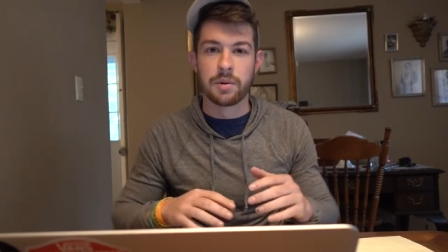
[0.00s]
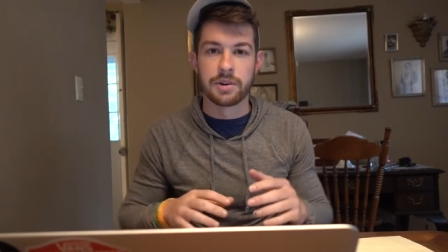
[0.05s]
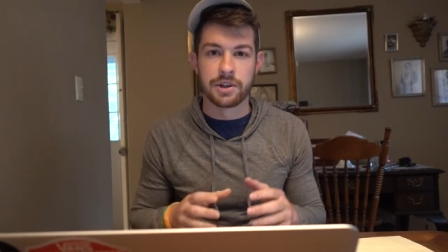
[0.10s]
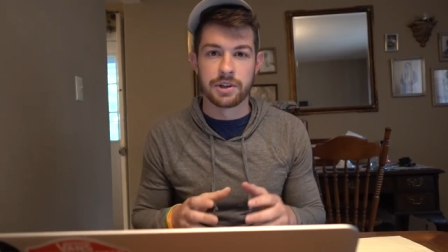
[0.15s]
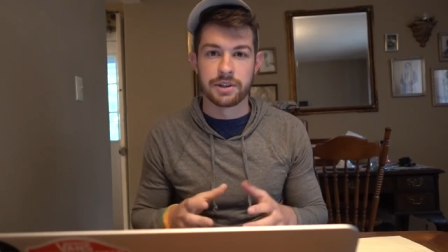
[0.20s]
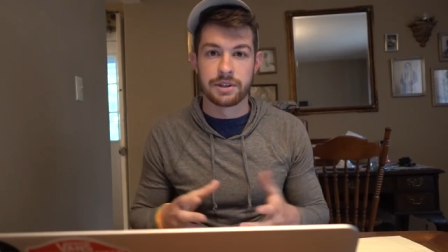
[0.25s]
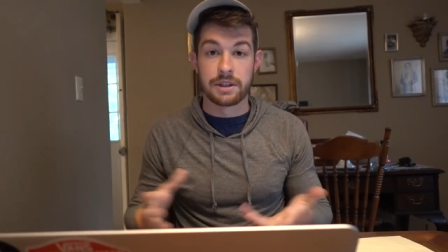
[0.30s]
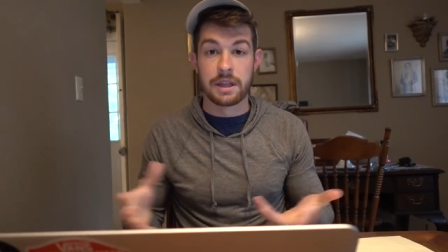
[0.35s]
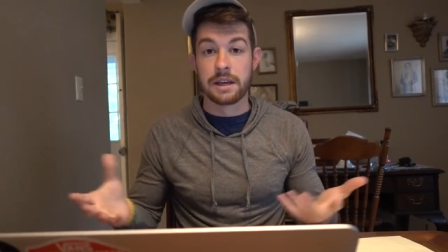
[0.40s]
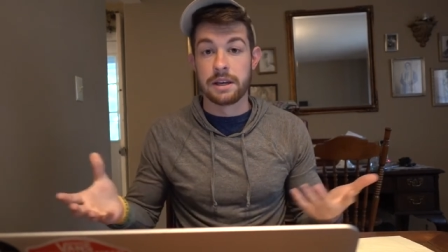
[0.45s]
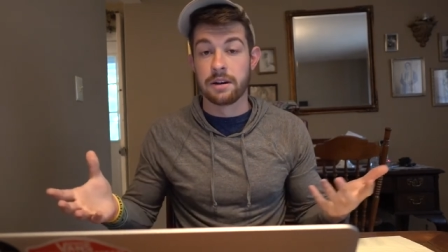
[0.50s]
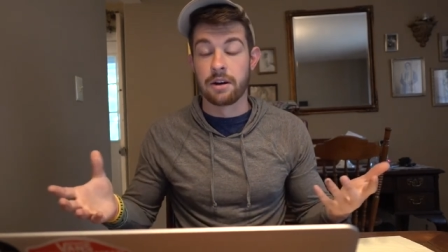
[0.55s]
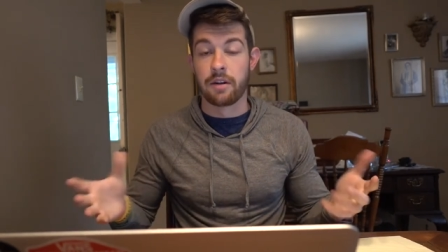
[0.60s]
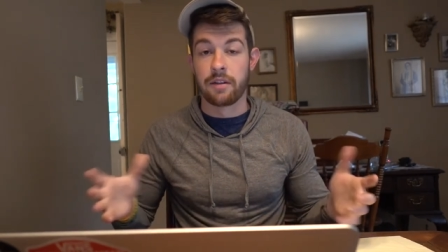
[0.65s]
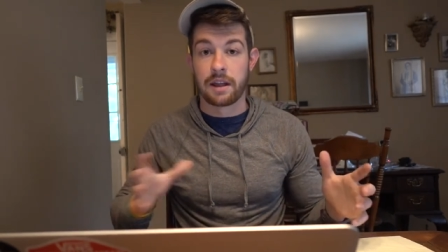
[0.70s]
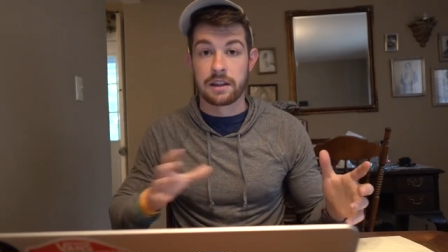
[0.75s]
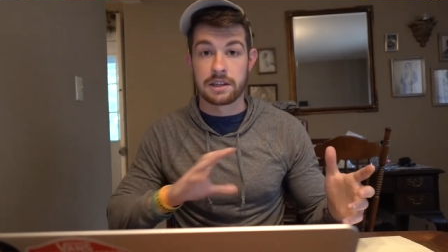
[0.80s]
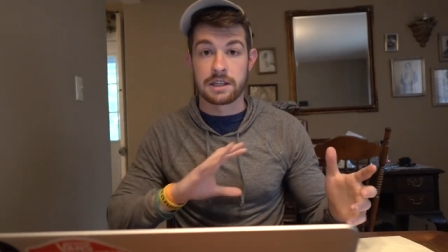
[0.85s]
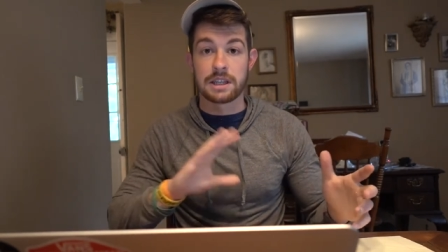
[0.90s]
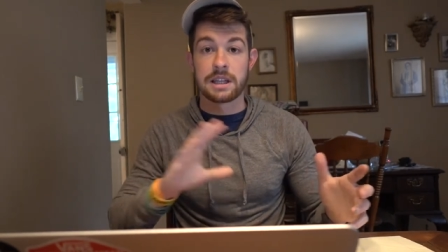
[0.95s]
which is that, you
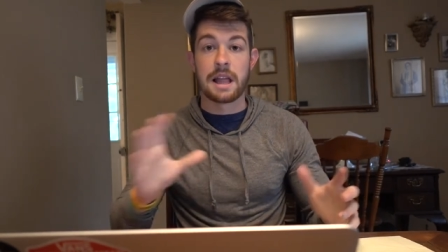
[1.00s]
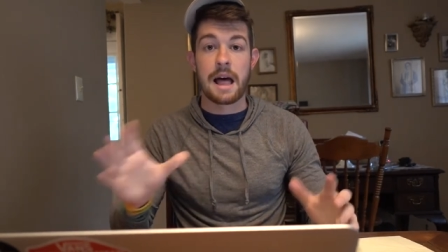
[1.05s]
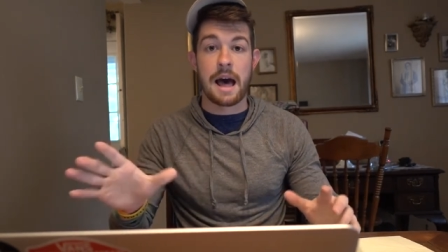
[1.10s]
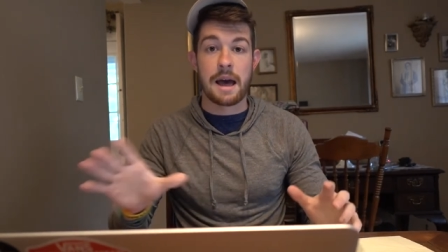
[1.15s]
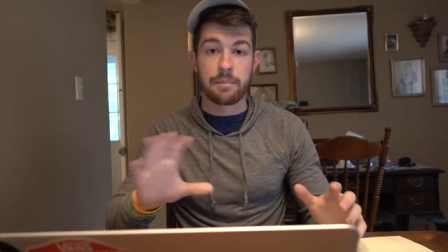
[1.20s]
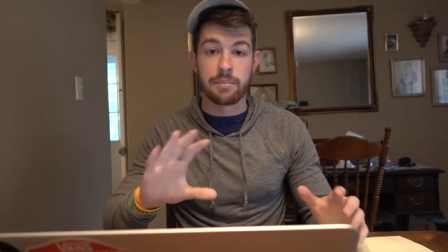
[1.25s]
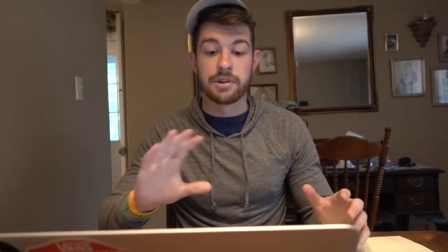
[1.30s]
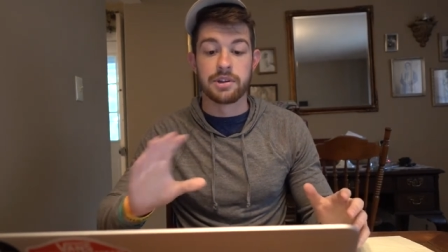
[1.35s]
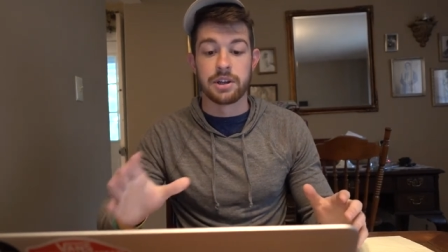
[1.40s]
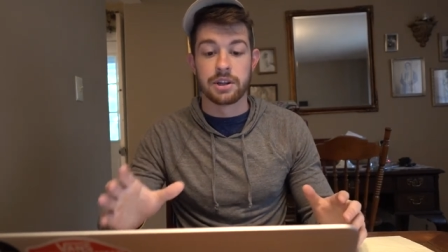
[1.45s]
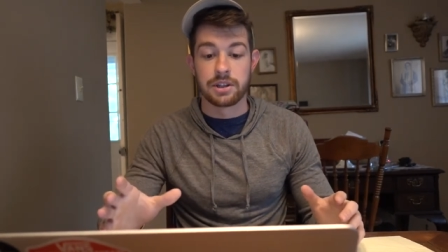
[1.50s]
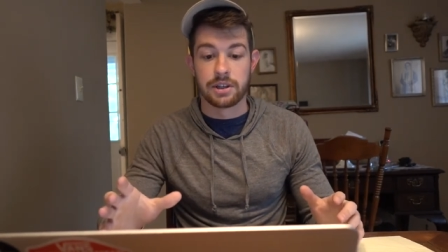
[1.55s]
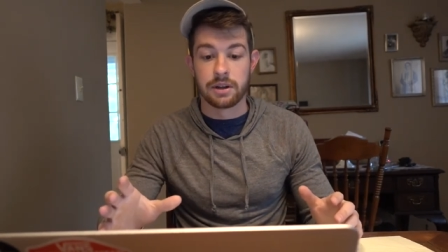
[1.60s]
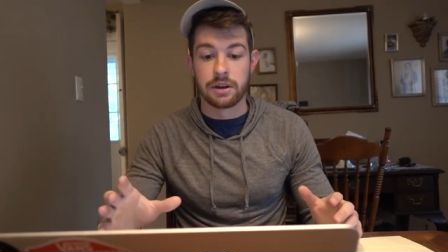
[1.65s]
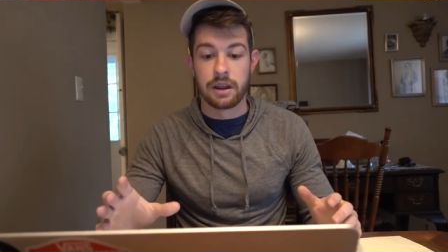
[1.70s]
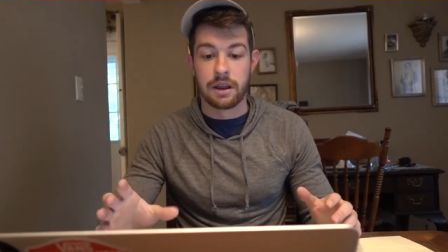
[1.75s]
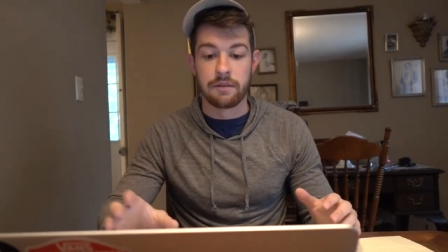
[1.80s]
know, that slot position.